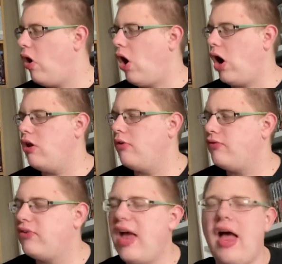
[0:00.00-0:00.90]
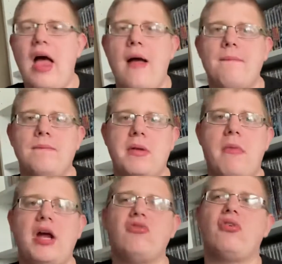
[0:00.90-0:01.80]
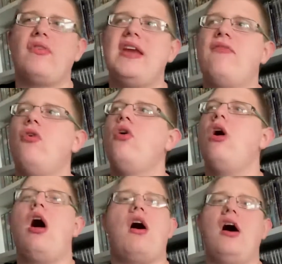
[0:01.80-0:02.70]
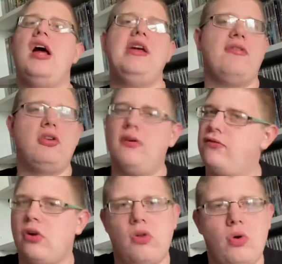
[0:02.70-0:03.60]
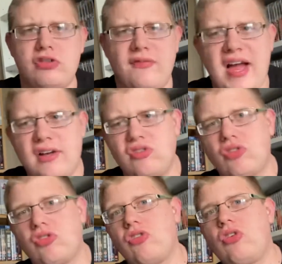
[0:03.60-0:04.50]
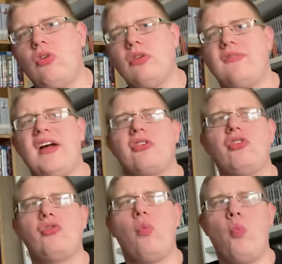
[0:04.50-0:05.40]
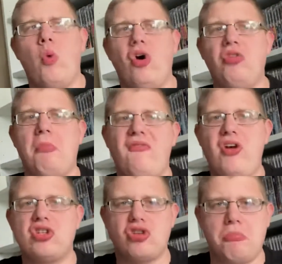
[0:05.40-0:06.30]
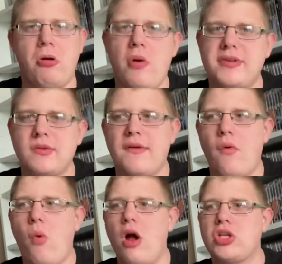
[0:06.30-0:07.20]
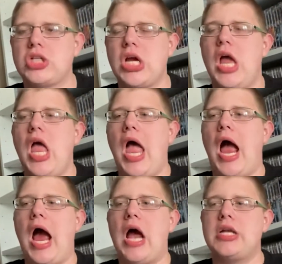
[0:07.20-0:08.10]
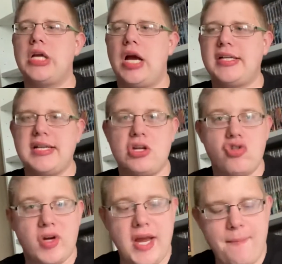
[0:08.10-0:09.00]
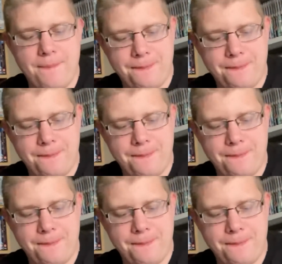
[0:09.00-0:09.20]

I love The Mind of Evil. I even love The Claws of Axos. Because The Claws of Axos was my first John Pertwee story I ever watched. And I did enjoy it.